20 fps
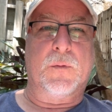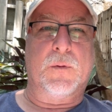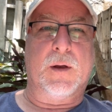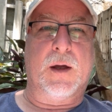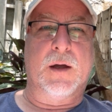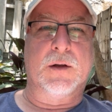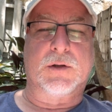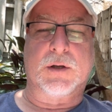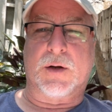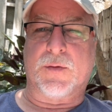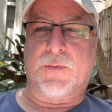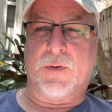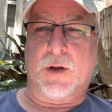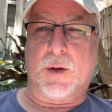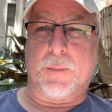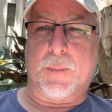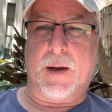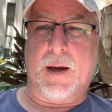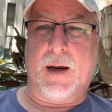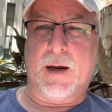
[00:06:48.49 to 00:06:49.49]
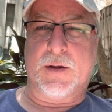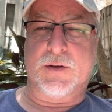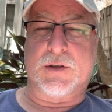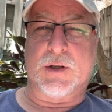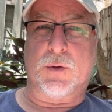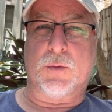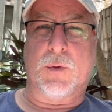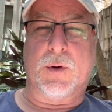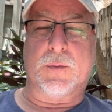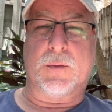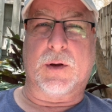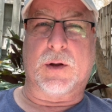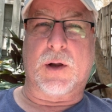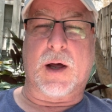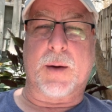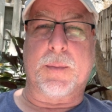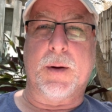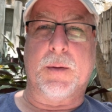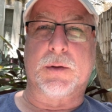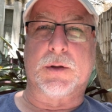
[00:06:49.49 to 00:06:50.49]
into the Philippines that a lot
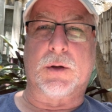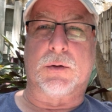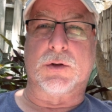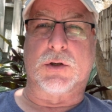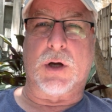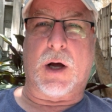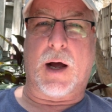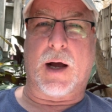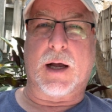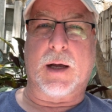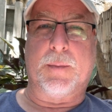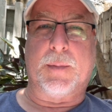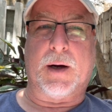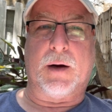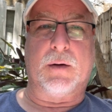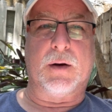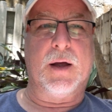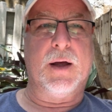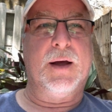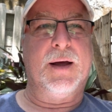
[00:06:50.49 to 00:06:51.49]
of people don't talk about.